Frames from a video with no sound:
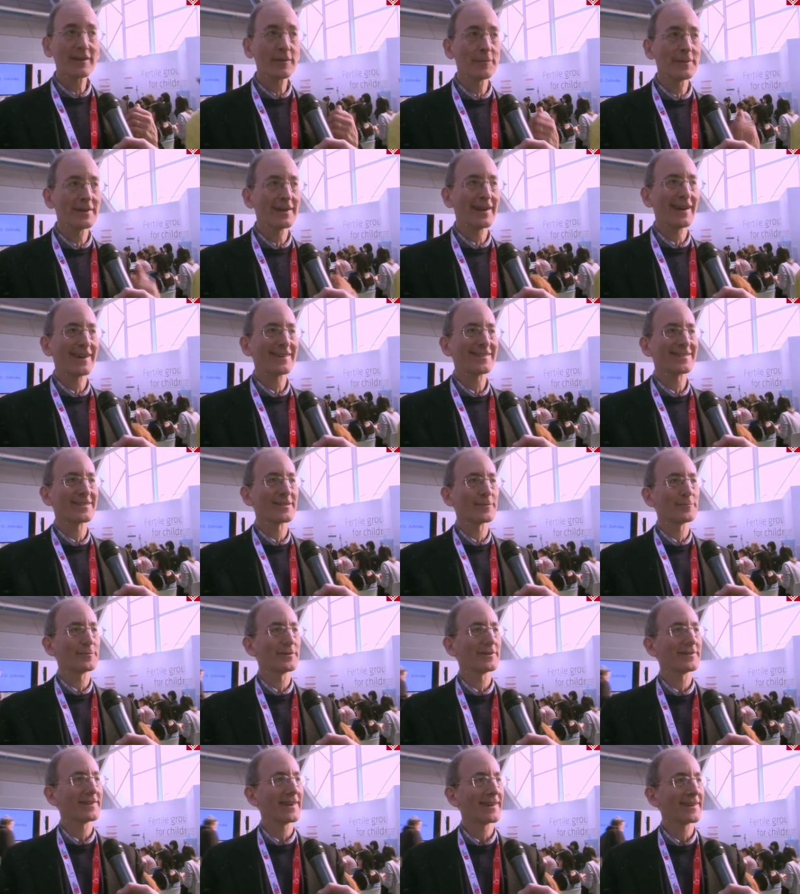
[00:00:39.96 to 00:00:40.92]
to be asked to
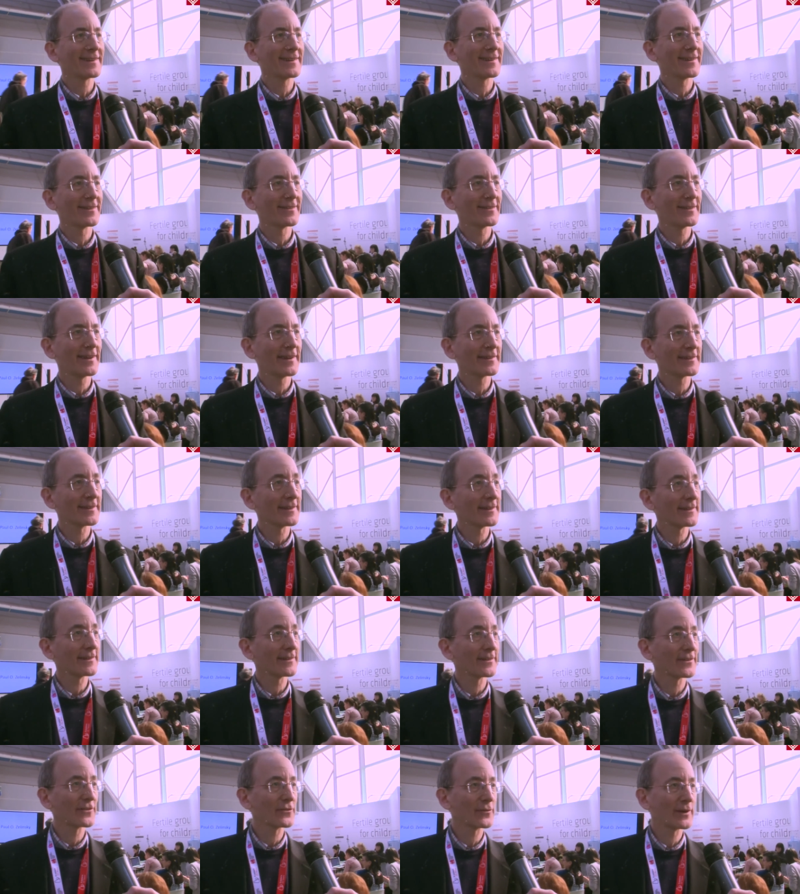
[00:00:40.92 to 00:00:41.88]
present here at the
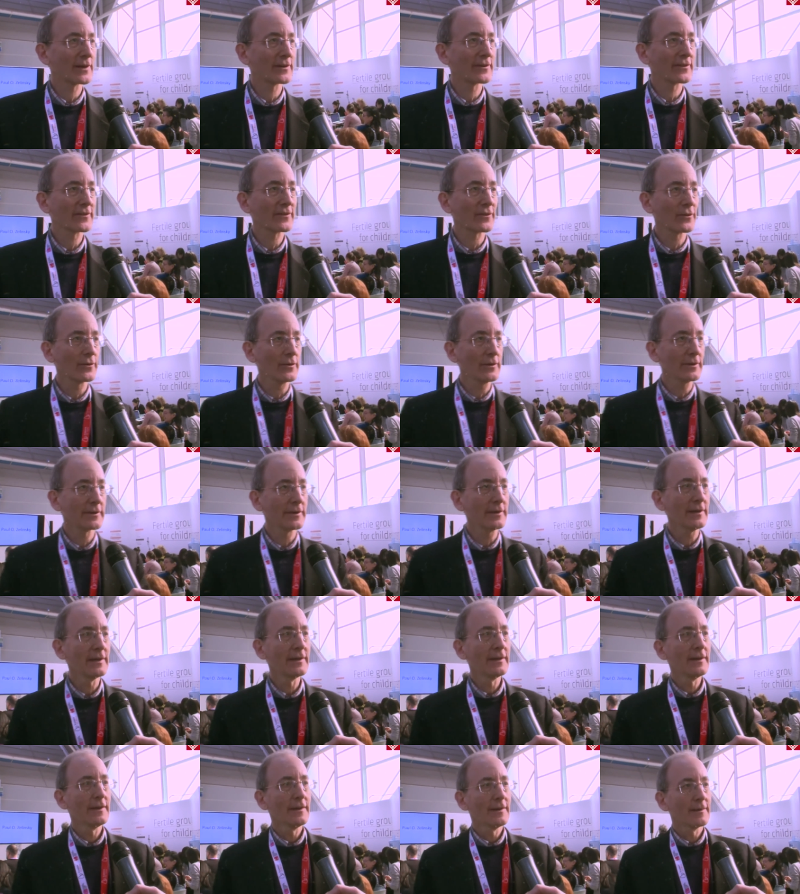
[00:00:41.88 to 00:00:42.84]
Illustrator's Corner
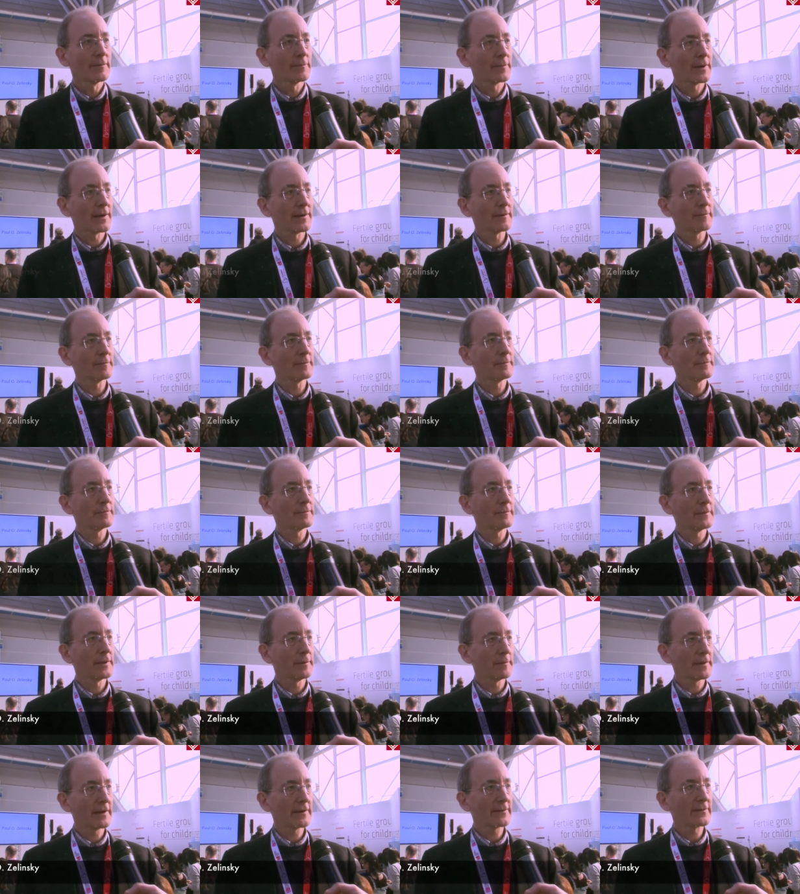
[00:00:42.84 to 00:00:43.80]
by
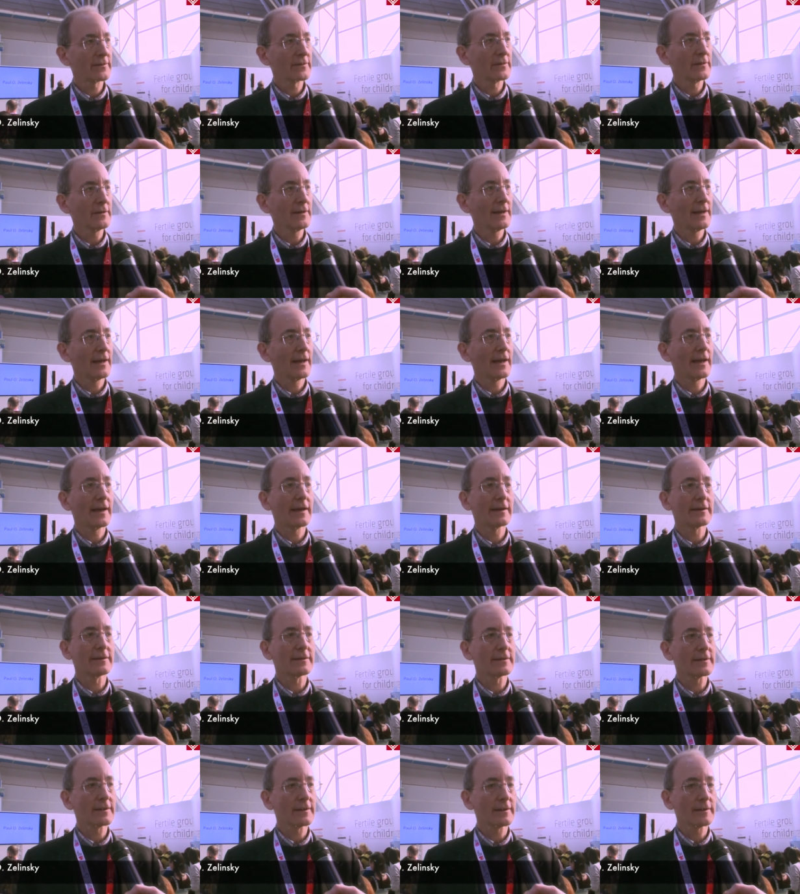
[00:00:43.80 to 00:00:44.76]
Mimaster,
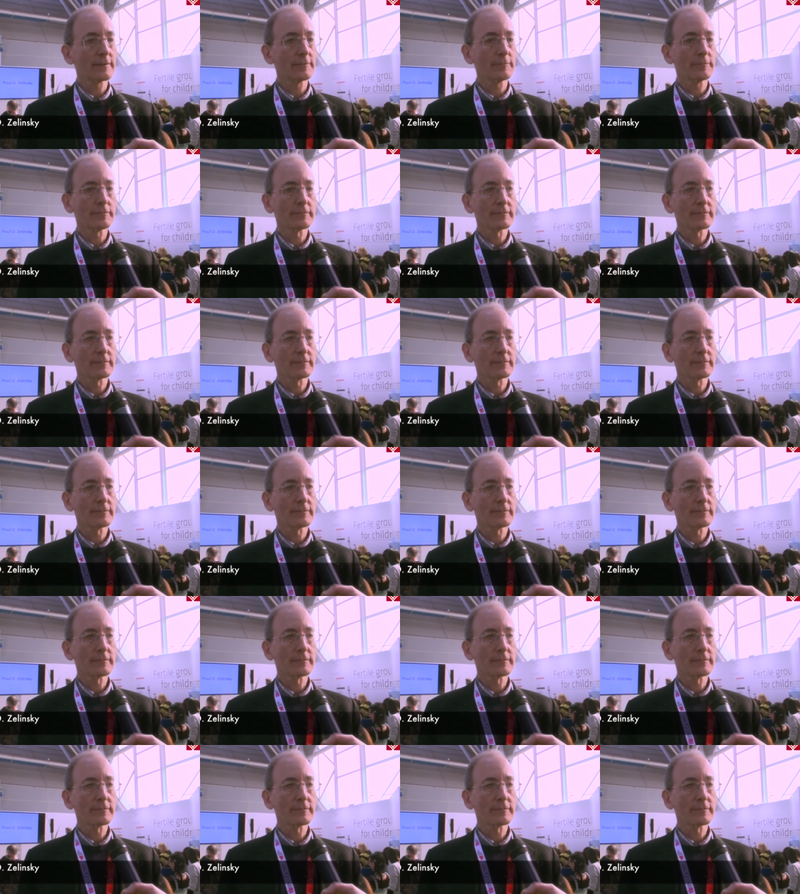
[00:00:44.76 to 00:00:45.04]
and, uh,